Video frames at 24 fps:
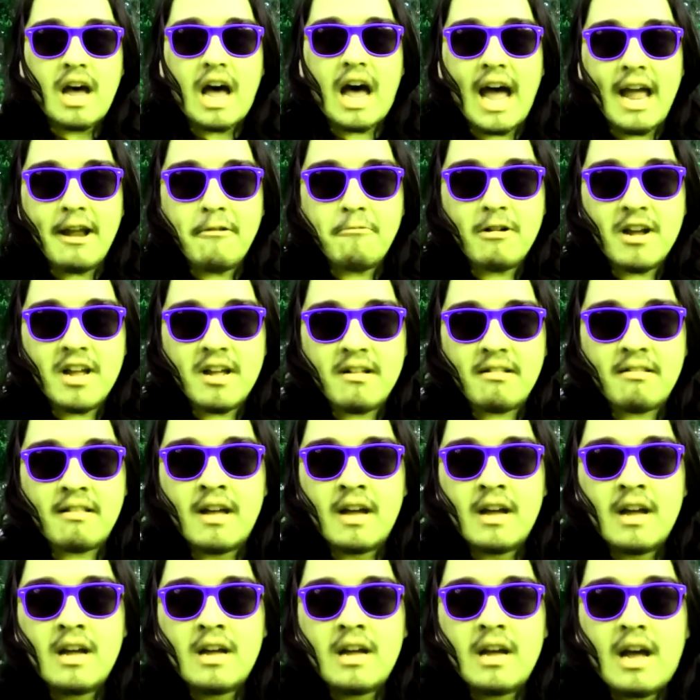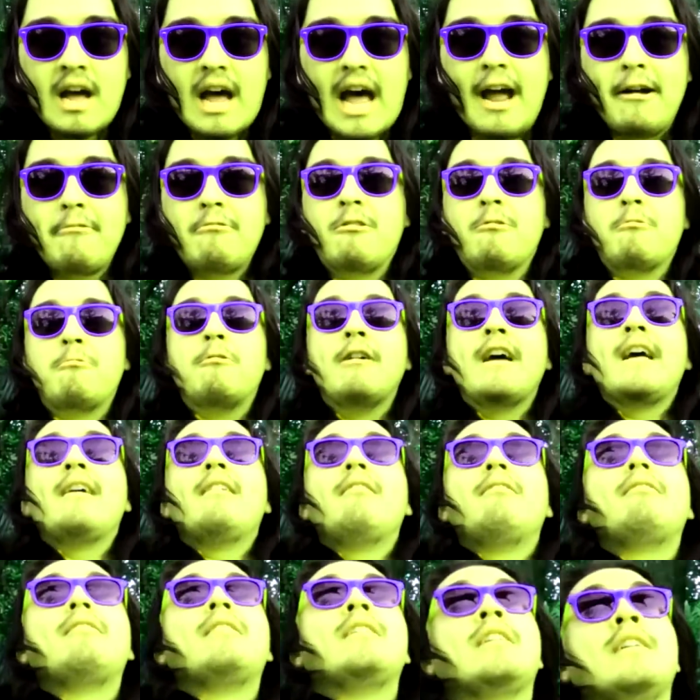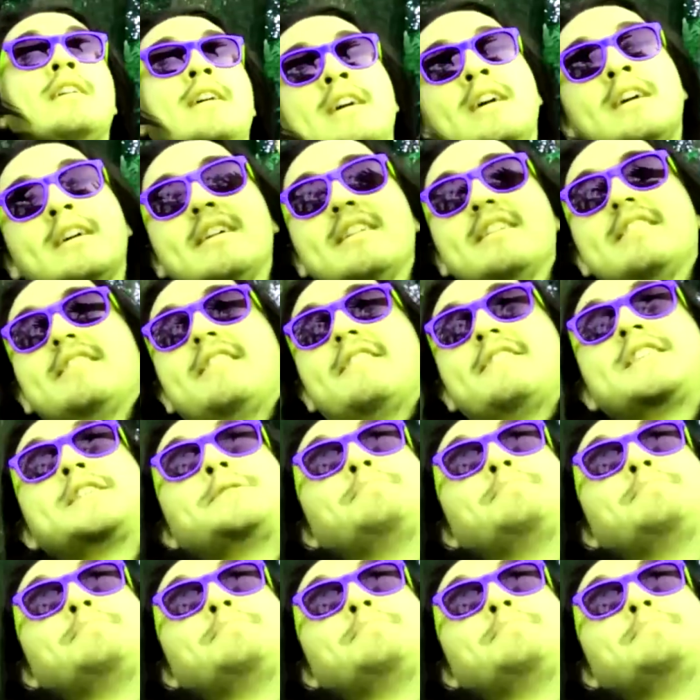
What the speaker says: I will will the